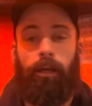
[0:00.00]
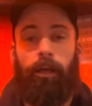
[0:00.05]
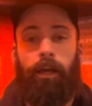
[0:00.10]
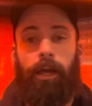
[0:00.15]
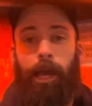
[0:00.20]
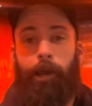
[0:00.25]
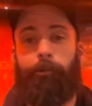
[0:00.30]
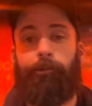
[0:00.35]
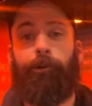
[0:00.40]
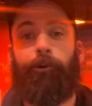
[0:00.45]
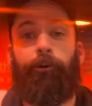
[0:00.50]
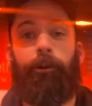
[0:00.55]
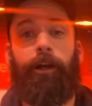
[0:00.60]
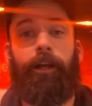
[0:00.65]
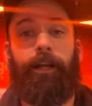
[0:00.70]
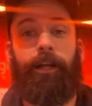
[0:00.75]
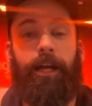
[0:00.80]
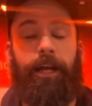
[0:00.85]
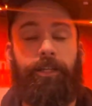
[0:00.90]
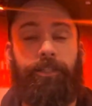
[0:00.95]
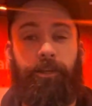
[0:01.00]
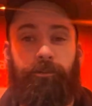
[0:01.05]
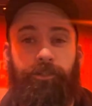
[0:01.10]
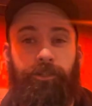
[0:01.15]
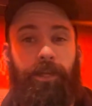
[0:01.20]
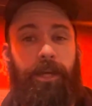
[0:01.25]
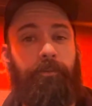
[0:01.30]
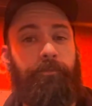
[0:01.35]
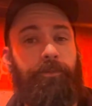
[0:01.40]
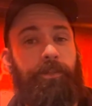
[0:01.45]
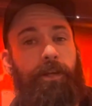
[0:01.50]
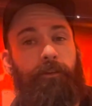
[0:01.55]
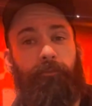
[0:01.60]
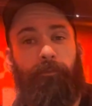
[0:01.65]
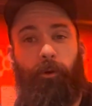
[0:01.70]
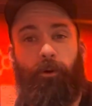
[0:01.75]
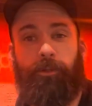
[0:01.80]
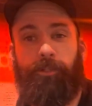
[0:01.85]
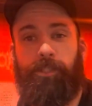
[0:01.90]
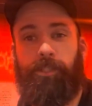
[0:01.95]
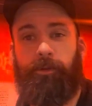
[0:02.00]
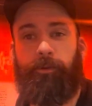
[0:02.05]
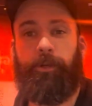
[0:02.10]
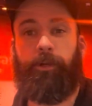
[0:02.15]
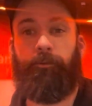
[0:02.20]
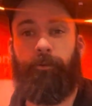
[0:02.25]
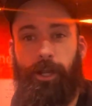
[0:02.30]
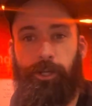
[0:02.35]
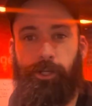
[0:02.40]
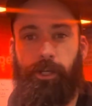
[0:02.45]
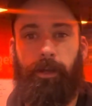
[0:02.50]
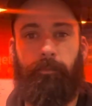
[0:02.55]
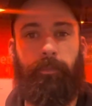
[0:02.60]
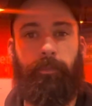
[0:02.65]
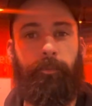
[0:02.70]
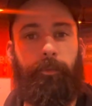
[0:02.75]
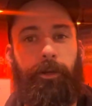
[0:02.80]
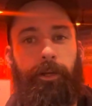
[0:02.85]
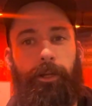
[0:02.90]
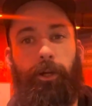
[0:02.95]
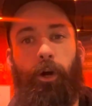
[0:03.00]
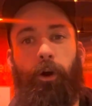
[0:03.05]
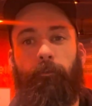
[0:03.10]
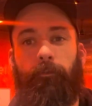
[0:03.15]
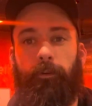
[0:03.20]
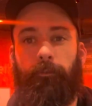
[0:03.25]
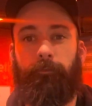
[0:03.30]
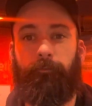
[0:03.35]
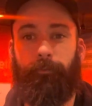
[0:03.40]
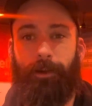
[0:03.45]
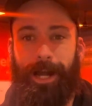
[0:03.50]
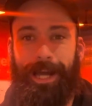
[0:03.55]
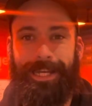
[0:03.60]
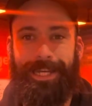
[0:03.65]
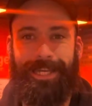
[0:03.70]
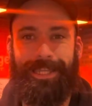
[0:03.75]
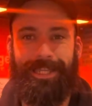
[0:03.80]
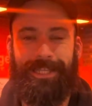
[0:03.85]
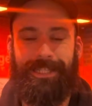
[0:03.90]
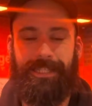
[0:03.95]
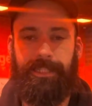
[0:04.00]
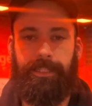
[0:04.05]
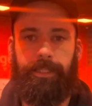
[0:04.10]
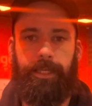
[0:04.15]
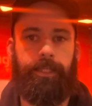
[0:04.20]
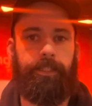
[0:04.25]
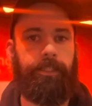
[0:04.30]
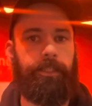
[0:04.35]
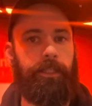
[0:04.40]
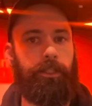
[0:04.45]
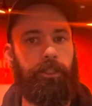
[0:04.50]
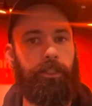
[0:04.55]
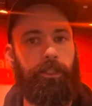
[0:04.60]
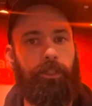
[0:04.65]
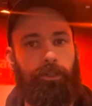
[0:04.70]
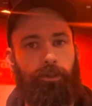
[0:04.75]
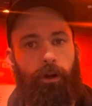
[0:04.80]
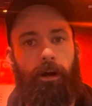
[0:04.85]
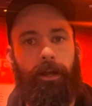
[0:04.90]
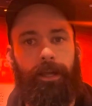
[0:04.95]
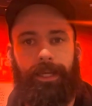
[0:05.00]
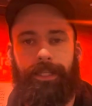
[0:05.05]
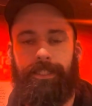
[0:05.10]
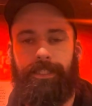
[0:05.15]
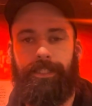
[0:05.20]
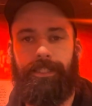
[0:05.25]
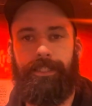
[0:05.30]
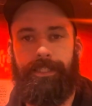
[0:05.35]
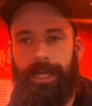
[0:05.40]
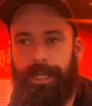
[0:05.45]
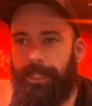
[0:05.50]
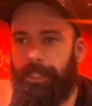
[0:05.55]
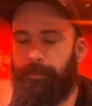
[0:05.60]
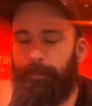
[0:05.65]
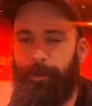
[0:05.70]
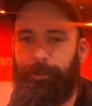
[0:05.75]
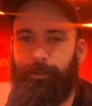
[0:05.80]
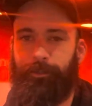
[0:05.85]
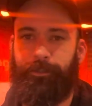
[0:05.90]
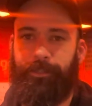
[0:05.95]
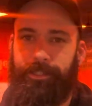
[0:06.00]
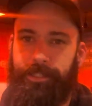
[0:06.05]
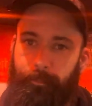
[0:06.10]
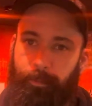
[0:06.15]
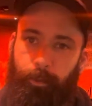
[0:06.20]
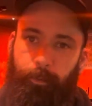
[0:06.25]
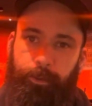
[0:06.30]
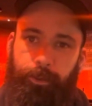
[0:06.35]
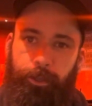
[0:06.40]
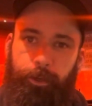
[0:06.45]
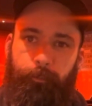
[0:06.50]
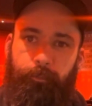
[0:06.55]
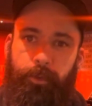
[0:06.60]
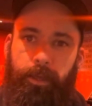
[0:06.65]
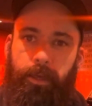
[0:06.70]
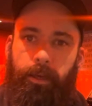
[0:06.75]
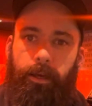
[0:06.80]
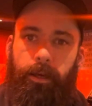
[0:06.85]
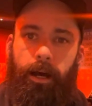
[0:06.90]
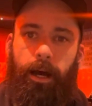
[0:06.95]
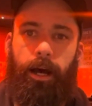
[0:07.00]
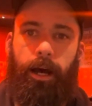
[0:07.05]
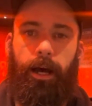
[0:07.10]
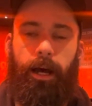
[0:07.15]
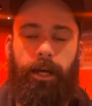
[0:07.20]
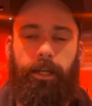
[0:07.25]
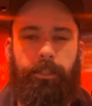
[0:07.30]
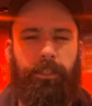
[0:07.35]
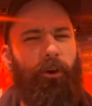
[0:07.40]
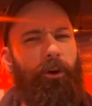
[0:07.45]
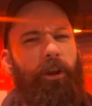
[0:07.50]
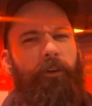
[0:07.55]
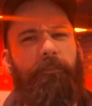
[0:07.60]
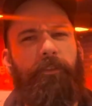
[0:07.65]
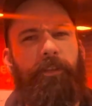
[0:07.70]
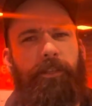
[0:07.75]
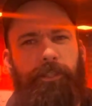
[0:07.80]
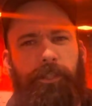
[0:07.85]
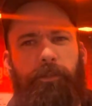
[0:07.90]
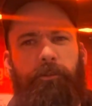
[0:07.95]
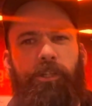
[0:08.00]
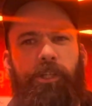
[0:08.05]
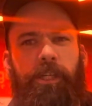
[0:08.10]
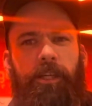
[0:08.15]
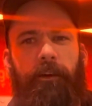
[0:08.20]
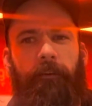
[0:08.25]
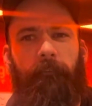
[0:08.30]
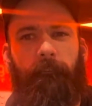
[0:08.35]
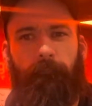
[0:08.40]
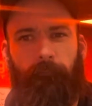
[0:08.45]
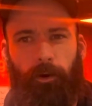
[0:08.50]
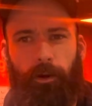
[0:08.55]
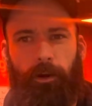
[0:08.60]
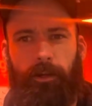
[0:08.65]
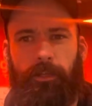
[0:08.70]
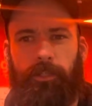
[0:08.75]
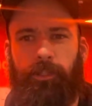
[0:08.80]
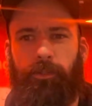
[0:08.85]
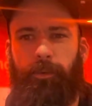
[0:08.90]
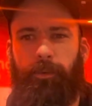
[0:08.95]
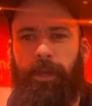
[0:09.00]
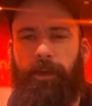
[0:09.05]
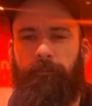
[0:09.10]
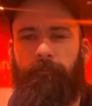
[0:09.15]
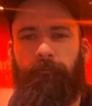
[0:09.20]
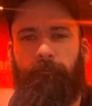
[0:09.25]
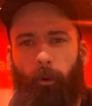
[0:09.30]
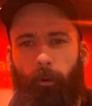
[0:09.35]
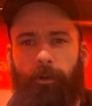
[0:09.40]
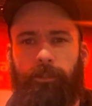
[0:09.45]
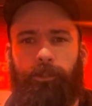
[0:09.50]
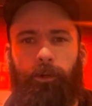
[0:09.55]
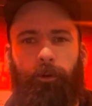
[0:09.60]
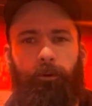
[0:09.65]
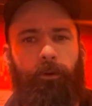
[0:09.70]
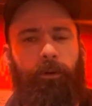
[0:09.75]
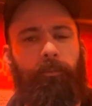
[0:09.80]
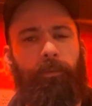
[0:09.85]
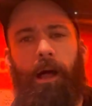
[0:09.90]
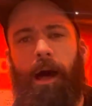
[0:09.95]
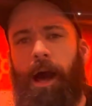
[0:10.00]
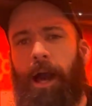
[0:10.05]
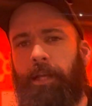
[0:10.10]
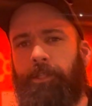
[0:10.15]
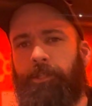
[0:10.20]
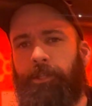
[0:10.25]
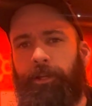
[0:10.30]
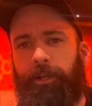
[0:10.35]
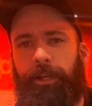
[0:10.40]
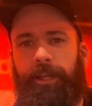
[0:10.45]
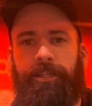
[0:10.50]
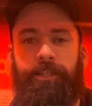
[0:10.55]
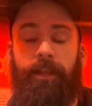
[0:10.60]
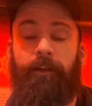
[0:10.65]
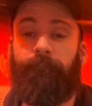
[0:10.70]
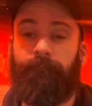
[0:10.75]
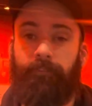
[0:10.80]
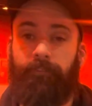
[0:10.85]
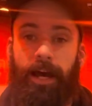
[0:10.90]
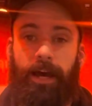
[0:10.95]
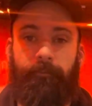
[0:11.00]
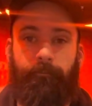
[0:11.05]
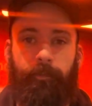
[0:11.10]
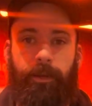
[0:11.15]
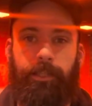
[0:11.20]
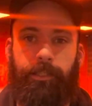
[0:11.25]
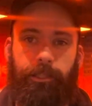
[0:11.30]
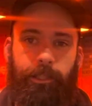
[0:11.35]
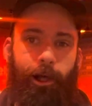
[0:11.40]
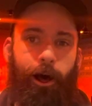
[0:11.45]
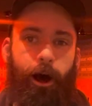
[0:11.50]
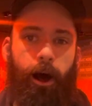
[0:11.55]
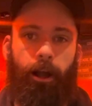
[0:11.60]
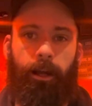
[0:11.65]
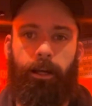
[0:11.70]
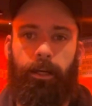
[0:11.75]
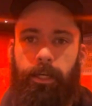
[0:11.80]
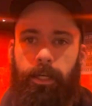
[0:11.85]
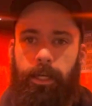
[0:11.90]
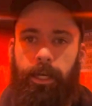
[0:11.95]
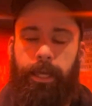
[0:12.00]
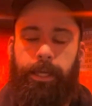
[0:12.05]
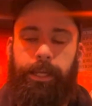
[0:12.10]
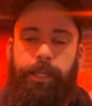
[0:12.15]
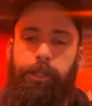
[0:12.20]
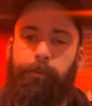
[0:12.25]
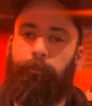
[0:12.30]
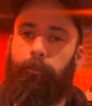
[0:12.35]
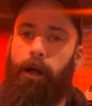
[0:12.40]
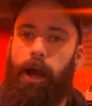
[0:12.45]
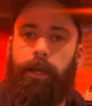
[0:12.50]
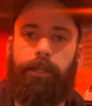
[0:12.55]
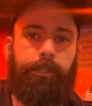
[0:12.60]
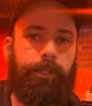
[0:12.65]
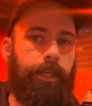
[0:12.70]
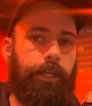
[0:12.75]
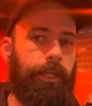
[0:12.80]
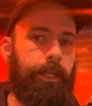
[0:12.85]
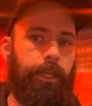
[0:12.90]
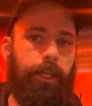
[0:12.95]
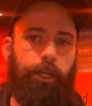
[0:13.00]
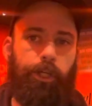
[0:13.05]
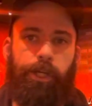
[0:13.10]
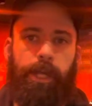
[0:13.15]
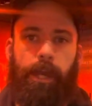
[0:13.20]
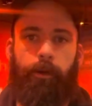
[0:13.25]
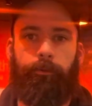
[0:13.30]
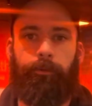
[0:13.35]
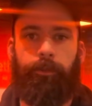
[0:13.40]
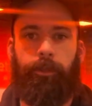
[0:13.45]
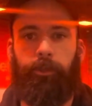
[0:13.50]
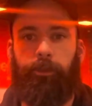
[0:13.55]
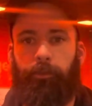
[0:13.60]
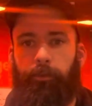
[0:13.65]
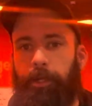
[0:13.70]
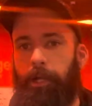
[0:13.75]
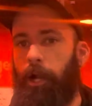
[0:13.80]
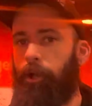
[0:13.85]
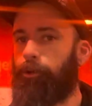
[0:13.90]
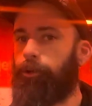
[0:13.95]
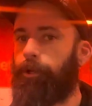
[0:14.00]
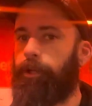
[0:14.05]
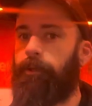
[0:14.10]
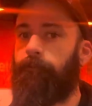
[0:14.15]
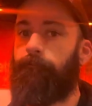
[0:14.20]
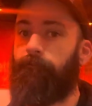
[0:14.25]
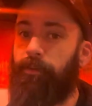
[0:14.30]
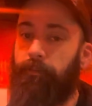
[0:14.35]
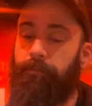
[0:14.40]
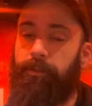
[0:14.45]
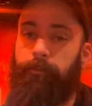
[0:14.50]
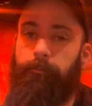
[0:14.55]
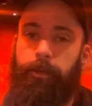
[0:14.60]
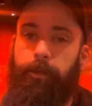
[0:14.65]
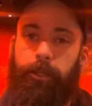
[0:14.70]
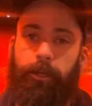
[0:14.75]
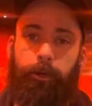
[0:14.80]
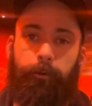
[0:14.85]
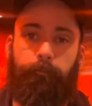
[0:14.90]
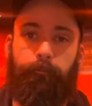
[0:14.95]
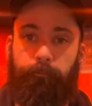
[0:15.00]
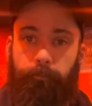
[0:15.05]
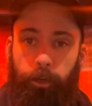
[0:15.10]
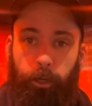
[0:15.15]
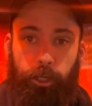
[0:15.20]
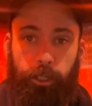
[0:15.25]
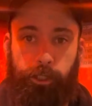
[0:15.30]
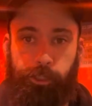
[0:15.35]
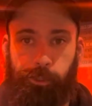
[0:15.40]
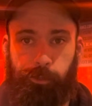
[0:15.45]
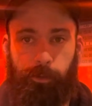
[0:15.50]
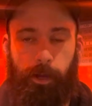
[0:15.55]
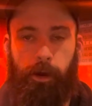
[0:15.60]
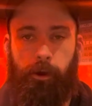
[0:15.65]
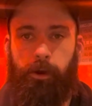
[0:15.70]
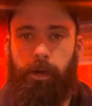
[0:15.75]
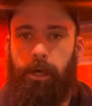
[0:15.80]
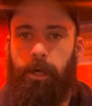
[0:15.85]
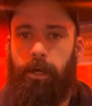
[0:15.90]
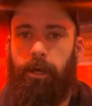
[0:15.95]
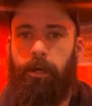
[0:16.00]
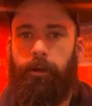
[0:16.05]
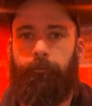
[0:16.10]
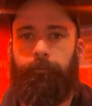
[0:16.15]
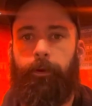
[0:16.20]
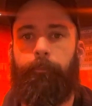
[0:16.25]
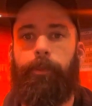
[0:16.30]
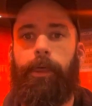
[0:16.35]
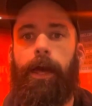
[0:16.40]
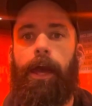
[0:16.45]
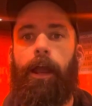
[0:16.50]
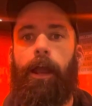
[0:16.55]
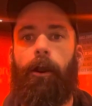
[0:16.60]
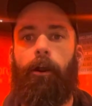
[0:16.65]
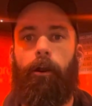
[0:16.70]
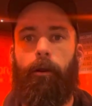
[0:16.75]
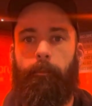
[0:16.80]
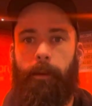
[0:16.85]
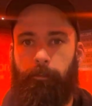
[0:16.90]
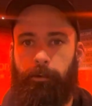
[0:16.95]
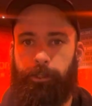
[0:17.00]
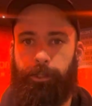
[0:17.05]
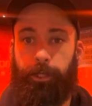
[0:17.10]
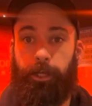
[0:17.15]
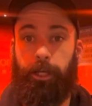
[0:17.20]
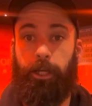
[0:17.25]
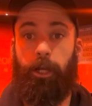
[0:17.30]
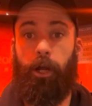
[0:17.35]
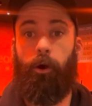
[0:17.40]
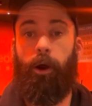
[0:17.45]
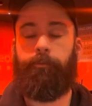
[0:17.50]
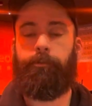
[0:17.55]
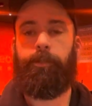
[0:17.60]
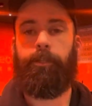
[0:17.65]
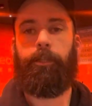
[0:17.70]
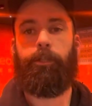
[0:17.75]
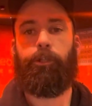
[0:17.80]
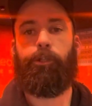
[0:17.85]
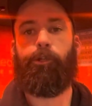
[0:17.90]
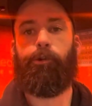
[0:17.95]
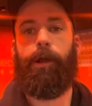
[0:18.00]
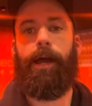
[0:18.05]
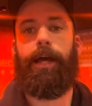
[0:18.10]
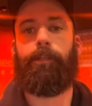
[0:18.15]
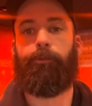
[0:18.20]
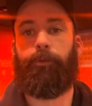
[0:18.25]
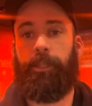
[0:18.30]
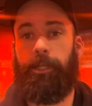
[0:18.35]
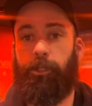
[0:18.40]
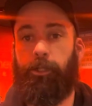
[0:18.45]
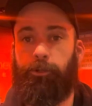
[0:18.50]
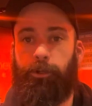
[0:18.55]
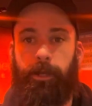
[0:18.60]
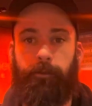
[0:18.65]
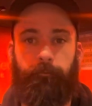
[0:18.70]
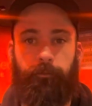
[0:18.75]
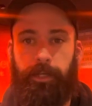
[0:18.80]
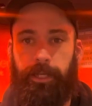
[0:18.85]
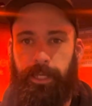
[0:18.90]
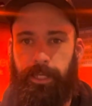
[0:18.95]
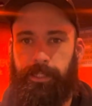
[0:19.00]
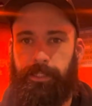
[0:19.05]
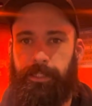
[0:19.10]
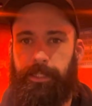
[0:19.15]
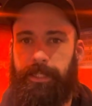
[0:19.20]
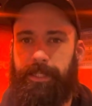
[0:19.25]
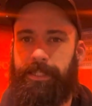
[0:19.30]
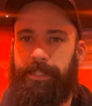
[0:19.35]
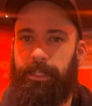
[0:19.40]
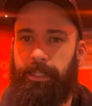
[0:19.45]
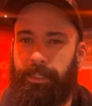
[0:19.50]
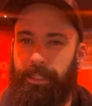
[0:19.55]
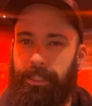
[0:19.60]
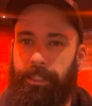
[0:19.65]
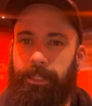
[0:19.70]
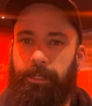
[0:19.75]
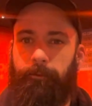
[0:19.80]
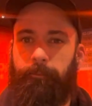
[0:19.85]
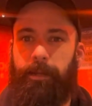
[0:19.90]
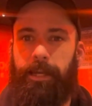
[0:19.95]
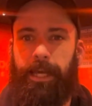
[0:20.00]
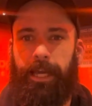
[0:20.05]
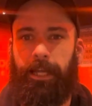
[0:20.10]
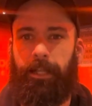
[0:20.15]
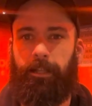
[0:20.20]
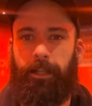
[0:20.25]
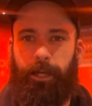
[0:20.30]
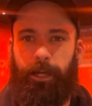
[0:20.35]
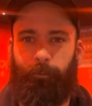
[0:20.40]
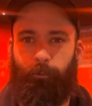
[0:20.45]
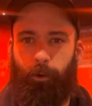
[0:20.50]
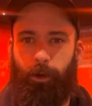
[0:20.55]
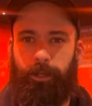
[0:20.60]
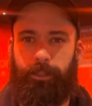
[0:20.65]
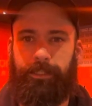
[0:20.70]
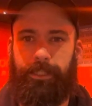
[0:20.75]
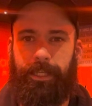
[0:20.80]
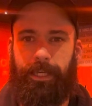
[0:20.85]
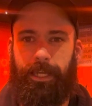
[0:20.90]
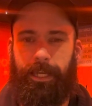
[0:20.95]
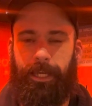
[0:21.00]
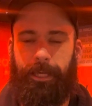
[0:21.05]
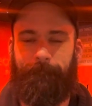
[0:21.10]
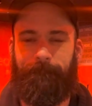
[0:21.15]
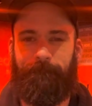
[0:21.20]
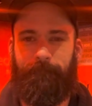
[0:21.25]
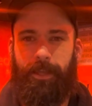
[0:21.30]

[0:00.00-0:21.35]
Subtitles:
Hey, what's going on, guys? Coach James here from Orange Theory Gresham. I'm here to go over Friday the 6th Strong and Steady specialty template with you. Going over the 2G first, we have 4 total blocks. They're gonna sit 5 minutes long, and each block is gonna initiate with a 350-meter push row. From there, our members are gonna go up to the treads with a tread for distance and a little bit of incline work to get in.